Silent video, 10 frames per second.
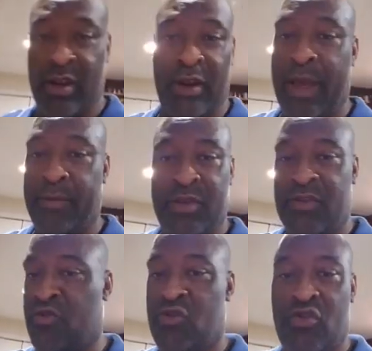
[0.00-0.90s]

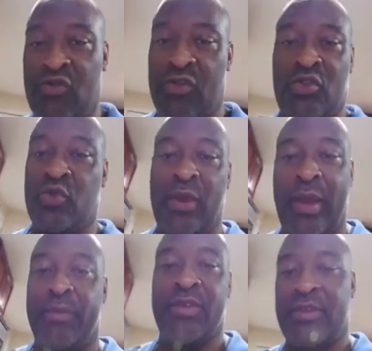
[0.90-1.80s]
lemons, you use 2
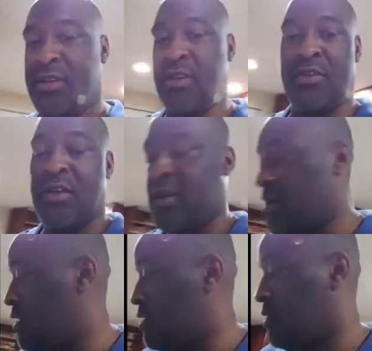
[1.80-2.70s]
lemons
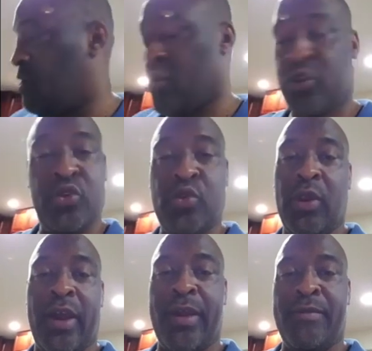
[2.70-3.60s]
or 2
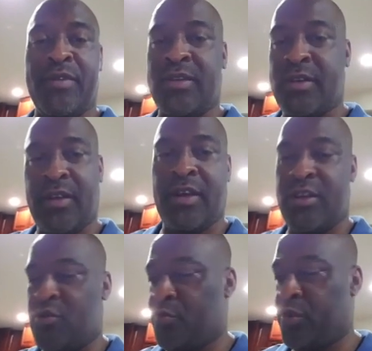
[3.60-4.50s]
limes,
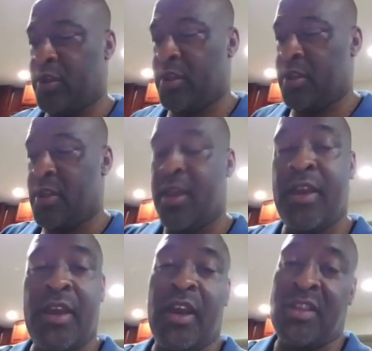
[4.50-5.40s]
and you put it
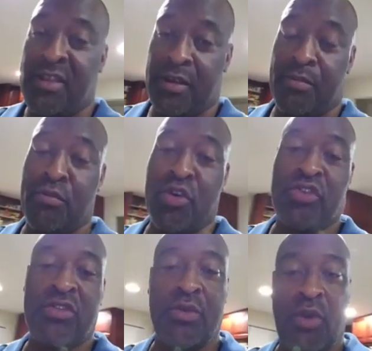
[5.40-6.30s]
and
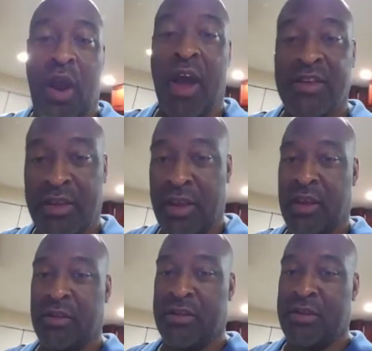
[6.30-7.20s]
submerge the
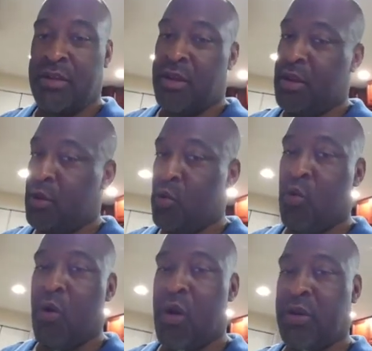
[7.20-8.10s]
oxtails in the
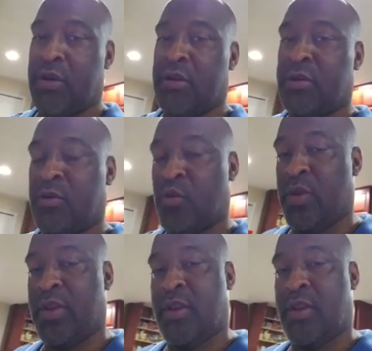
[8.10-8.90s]
water with